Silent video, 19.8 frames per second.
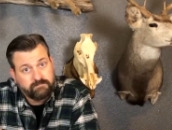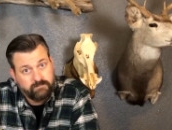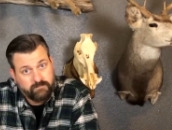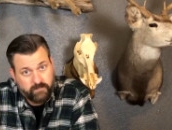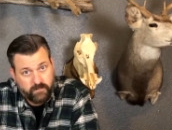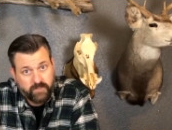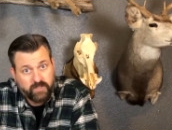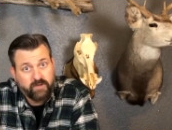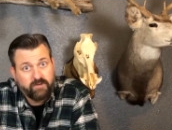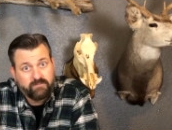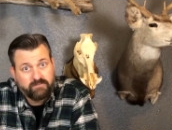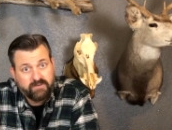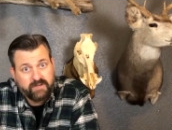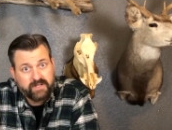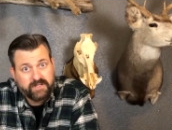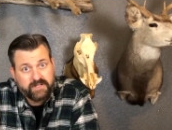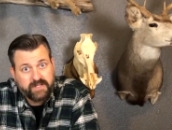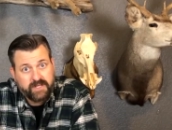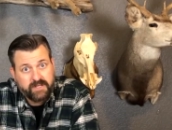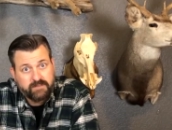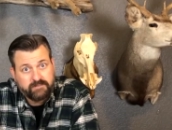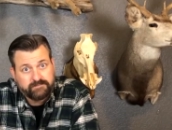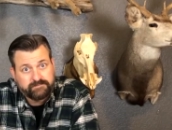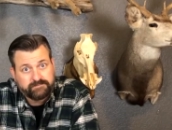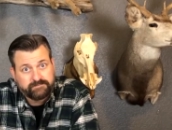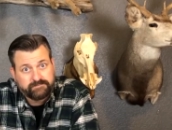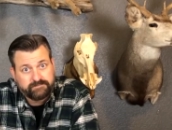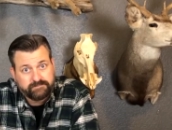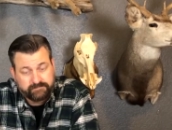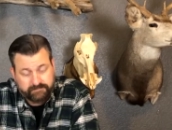We're gonna find out.
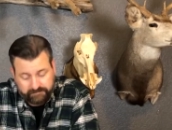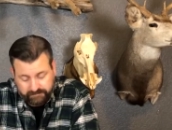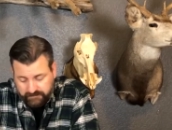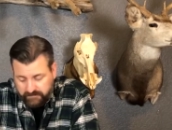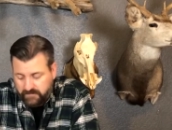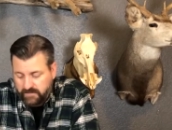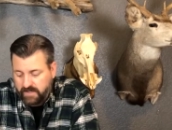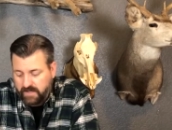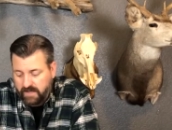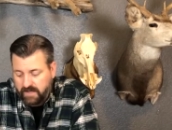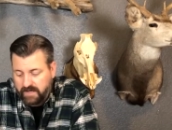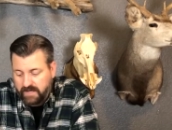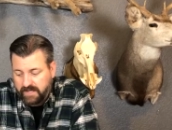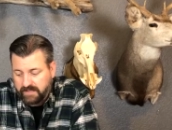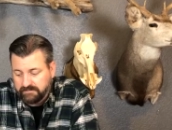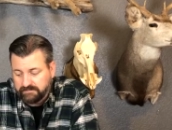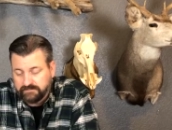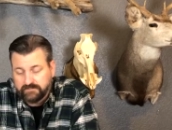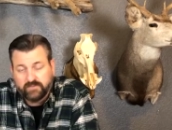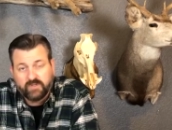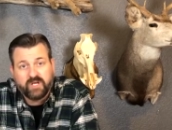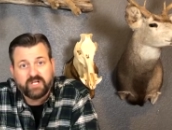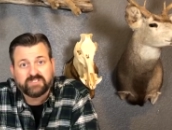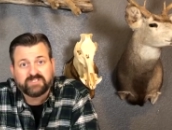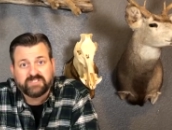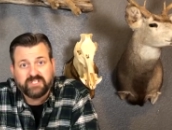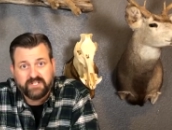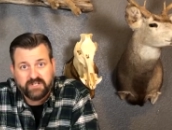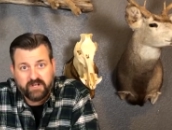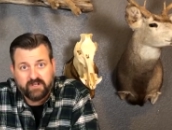All right. Well, I'll
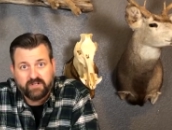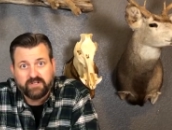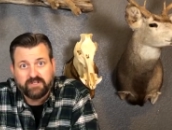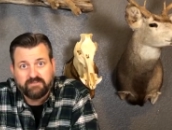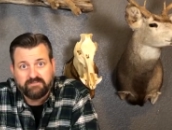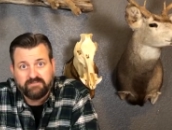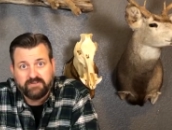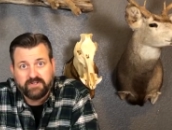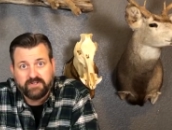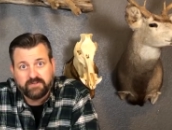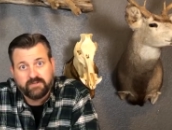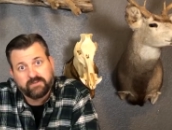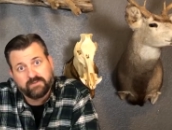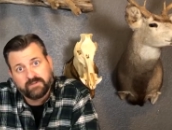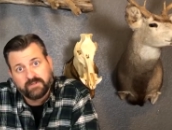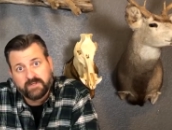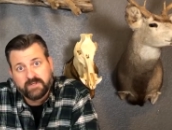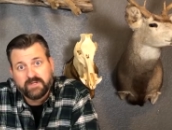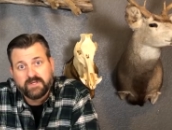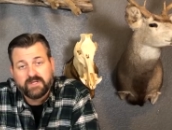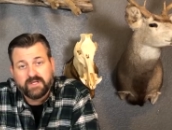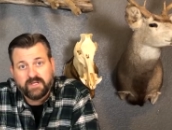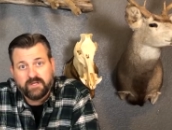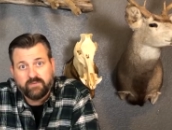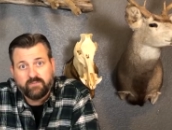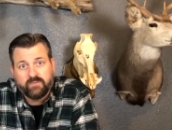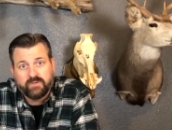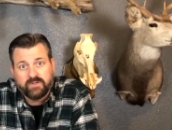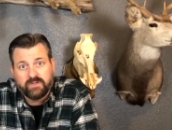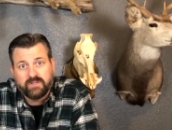see y'all in the field,
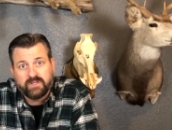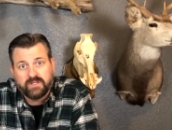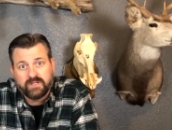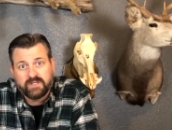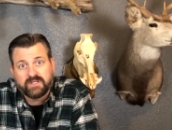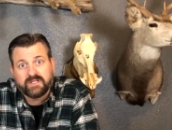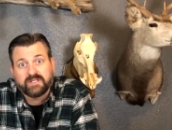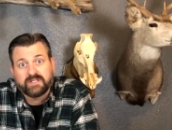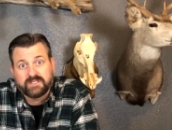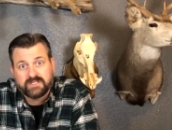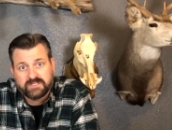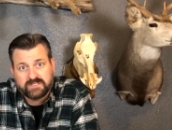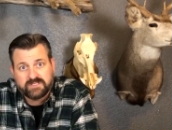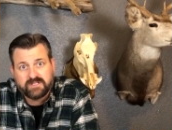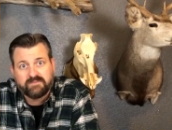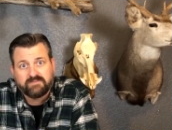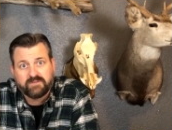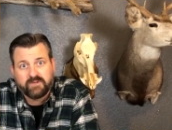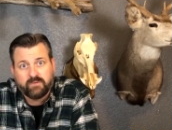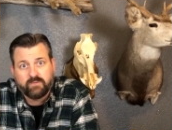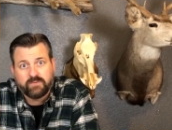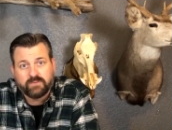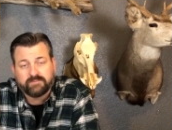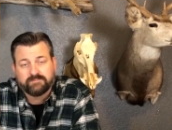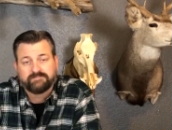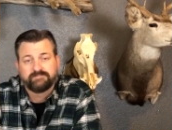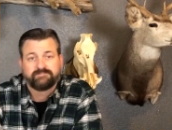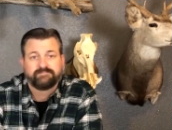and we'll get this stuff going.